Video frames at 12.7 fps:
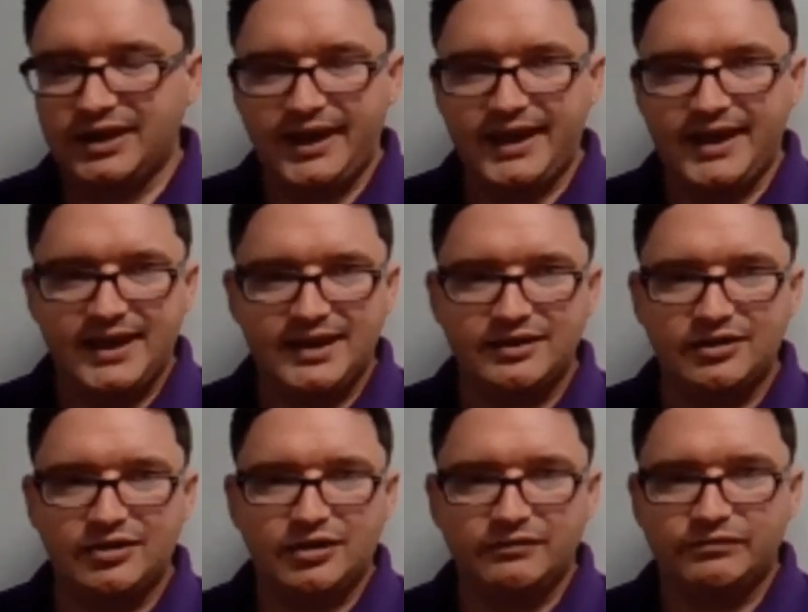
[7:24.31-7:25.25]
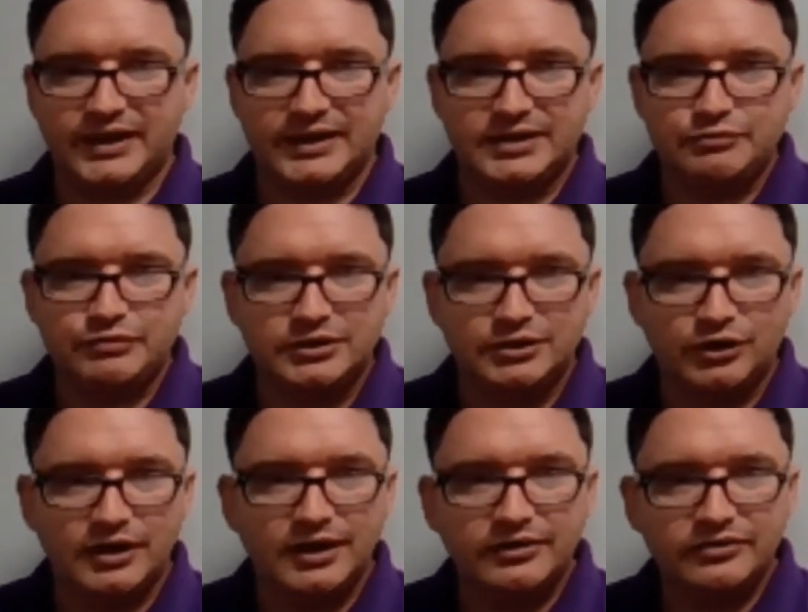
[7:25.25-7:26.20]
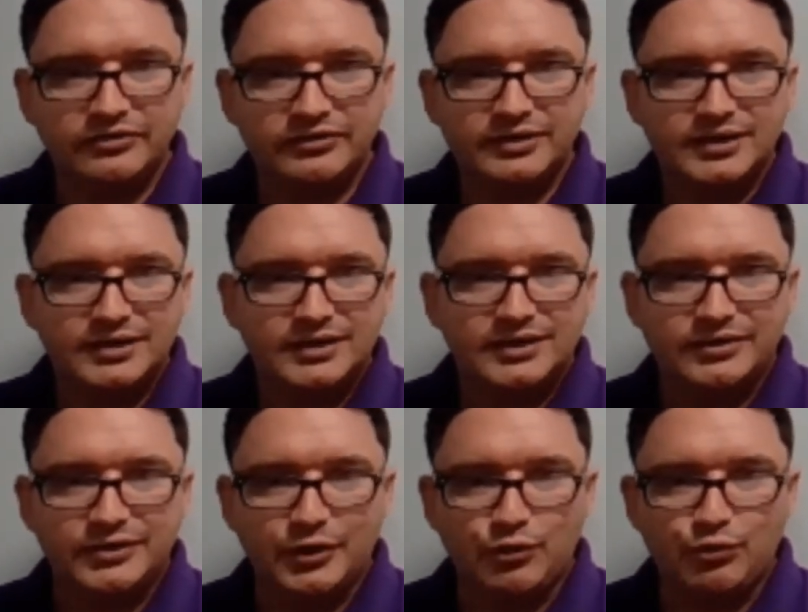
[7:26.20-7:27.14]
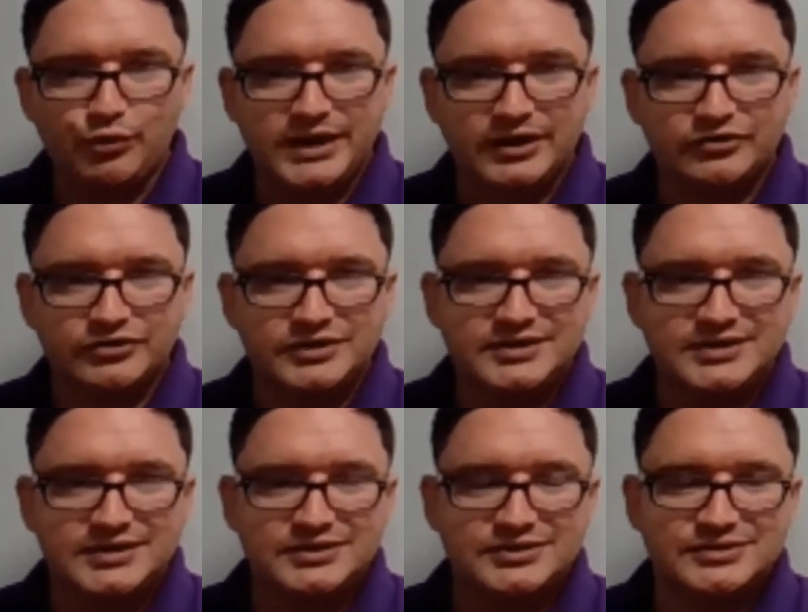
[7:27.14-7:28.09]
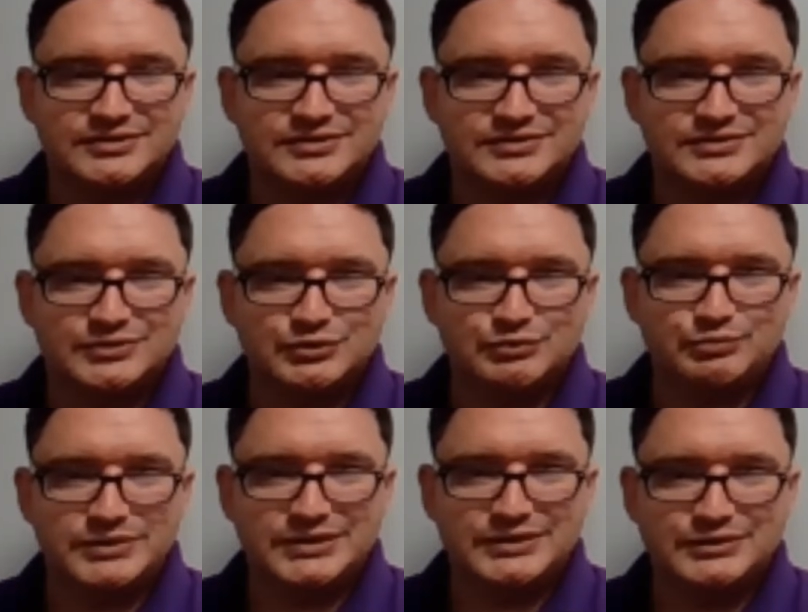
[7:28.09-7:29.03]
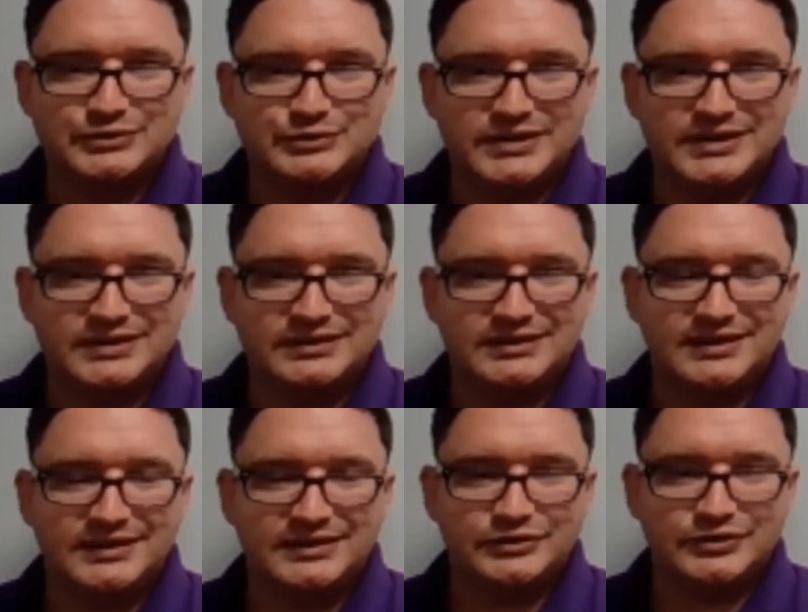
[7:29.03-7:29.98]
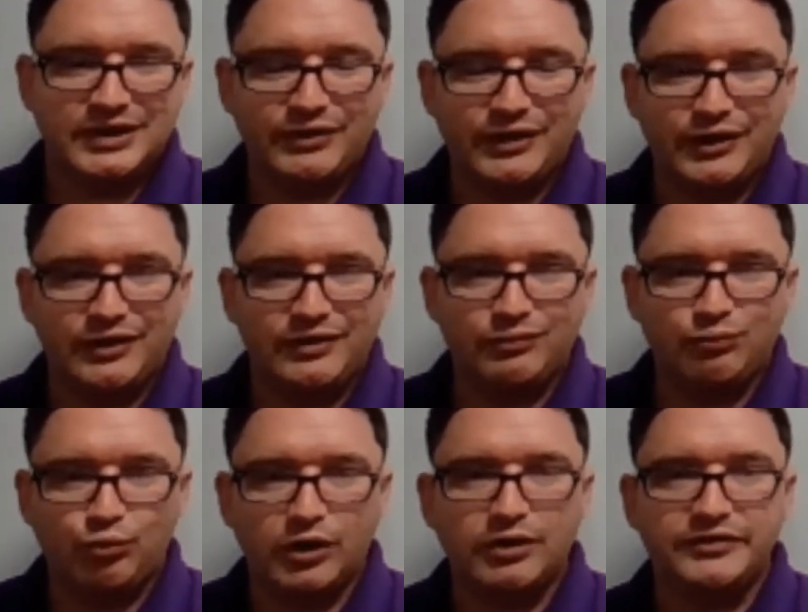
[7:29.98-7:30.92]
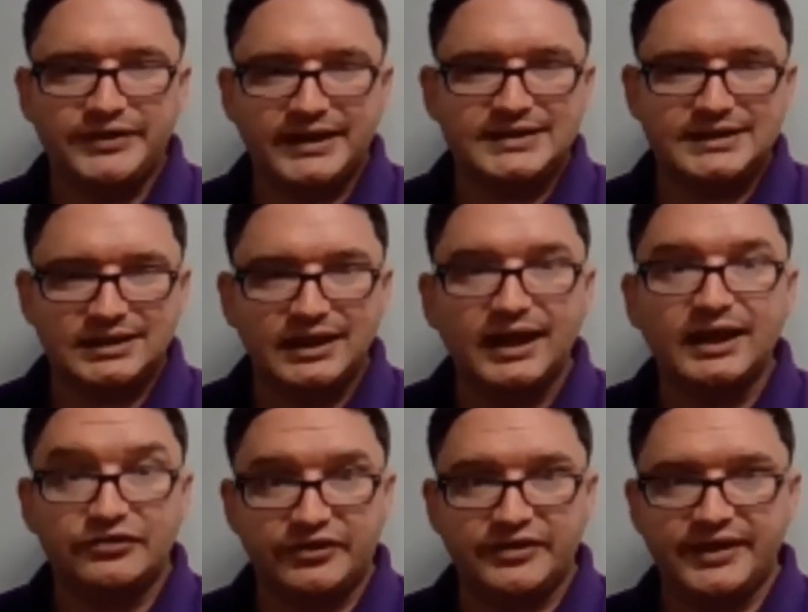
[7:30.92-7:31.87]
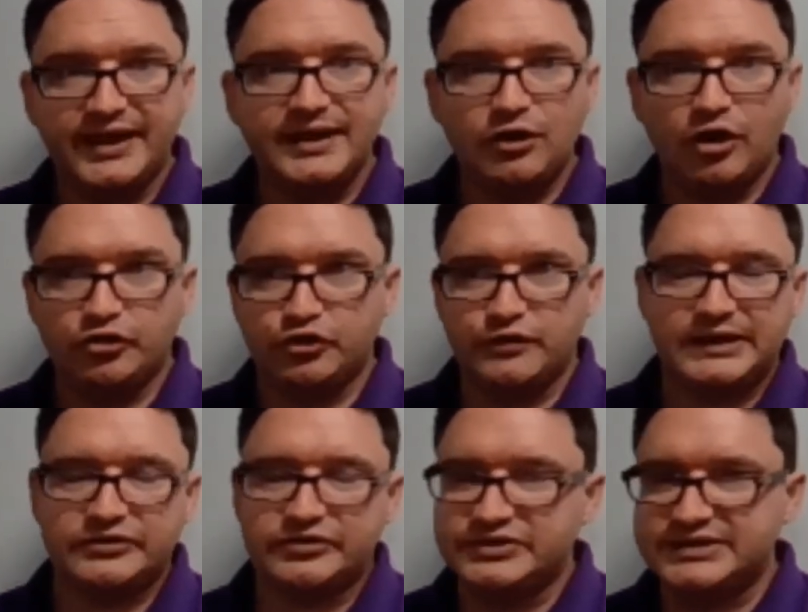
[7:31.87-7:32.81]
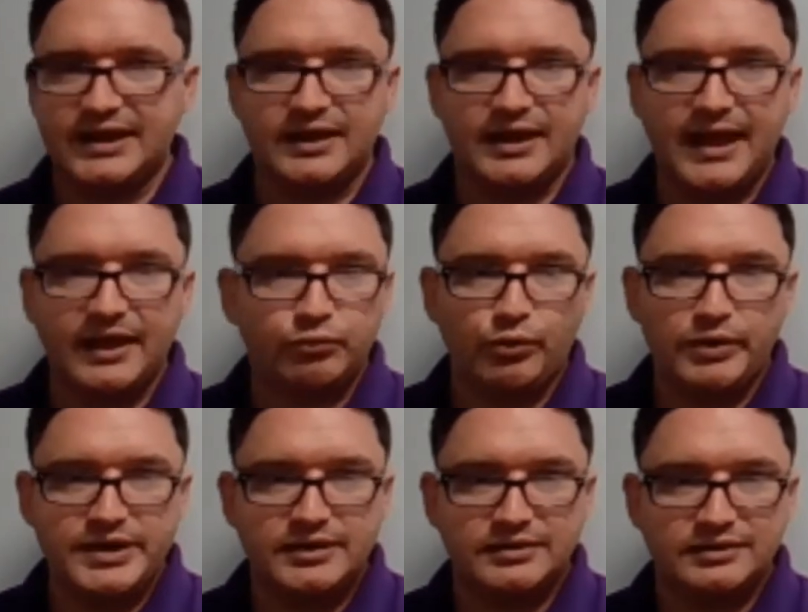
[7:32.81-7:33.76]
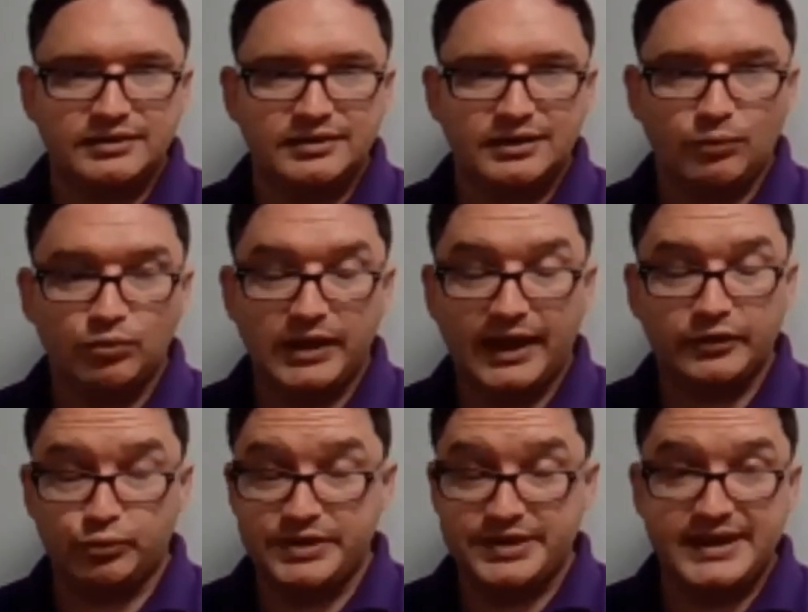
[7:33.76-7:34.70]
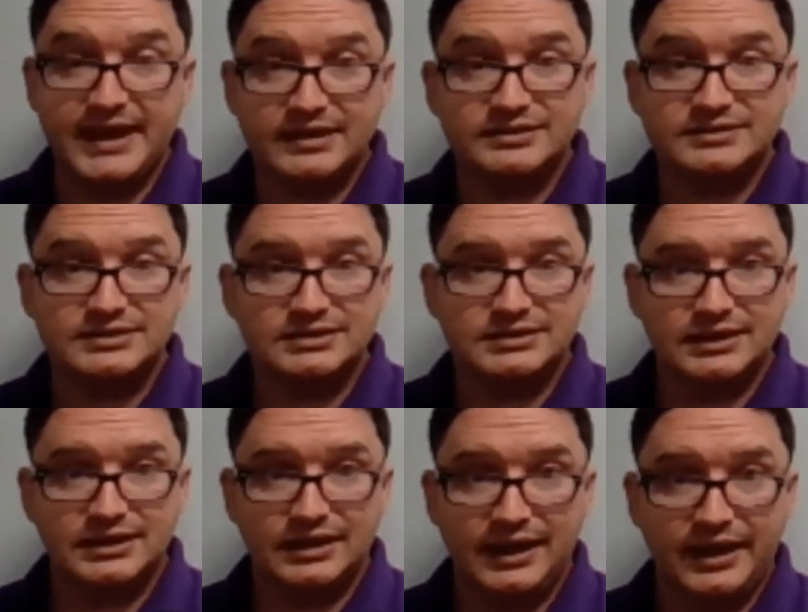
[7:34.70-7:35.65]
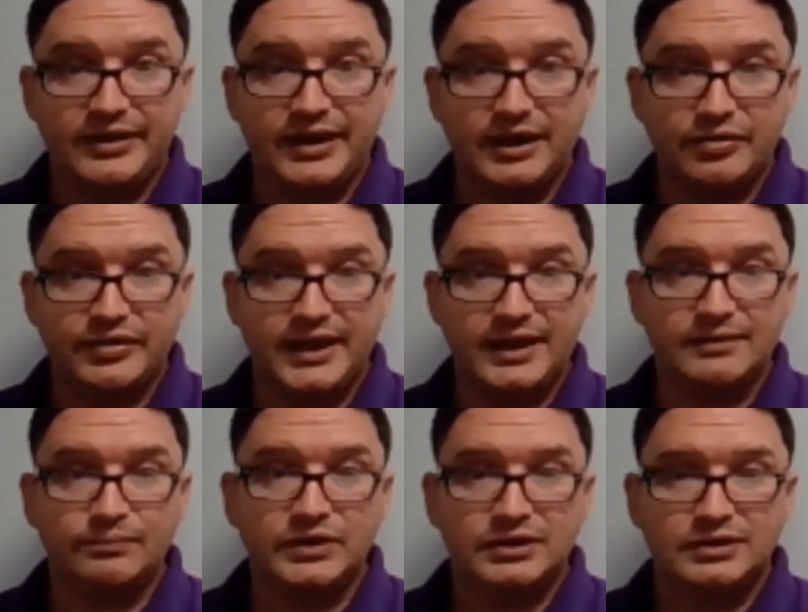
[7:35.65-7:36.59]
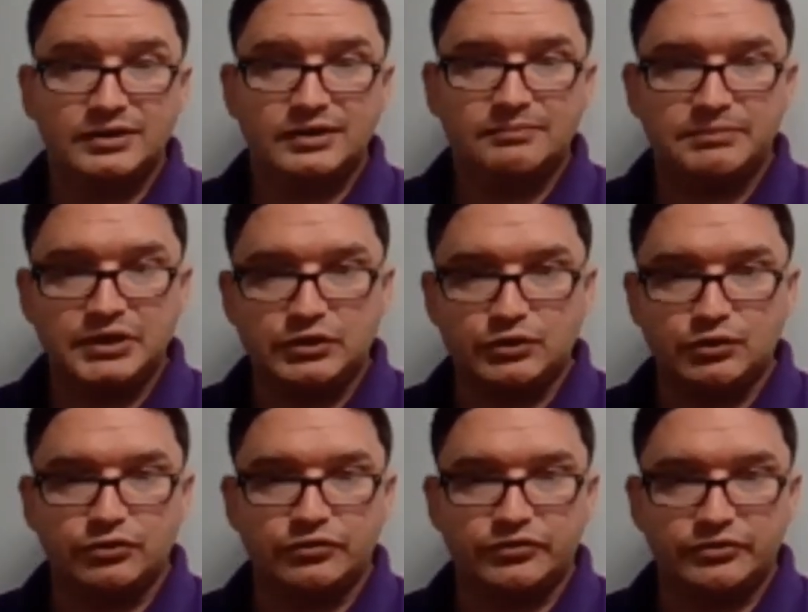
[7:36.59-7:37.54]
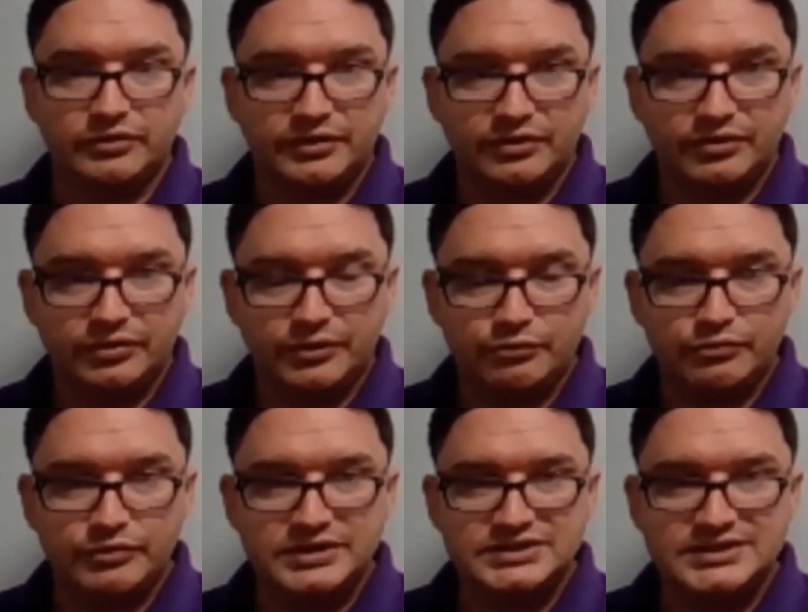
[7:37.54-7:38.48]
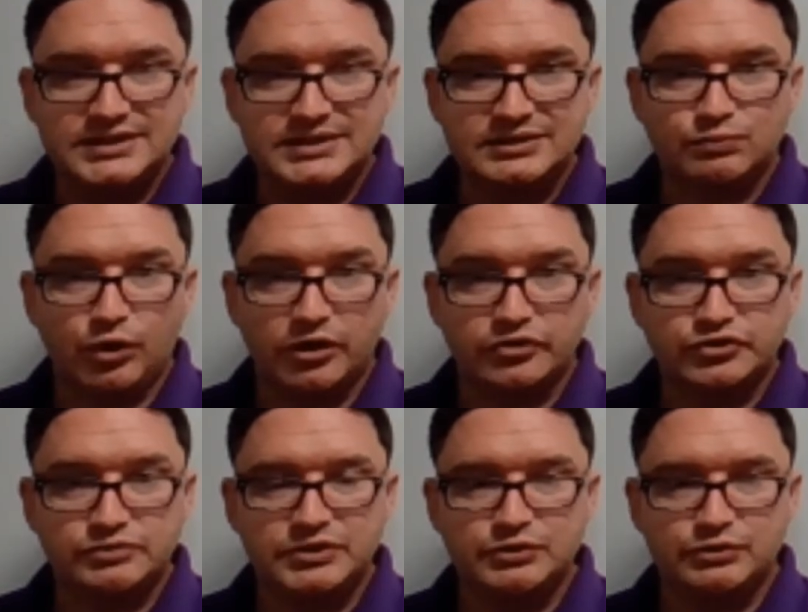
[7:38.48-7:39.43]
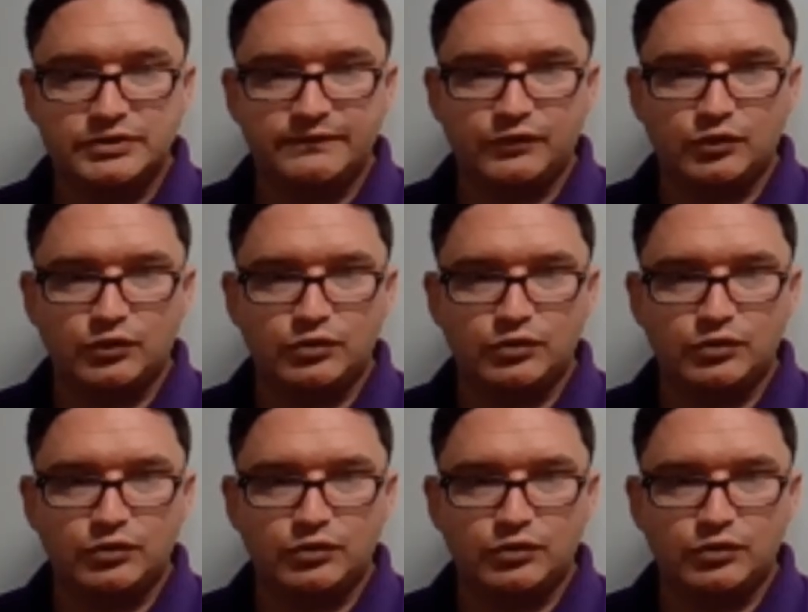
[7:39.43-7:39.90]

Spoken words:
and I've suddenly realised that we actually needed to be what I'd done in class today. I should have actually done last weekend, and done it then, because the reason is what I should be doing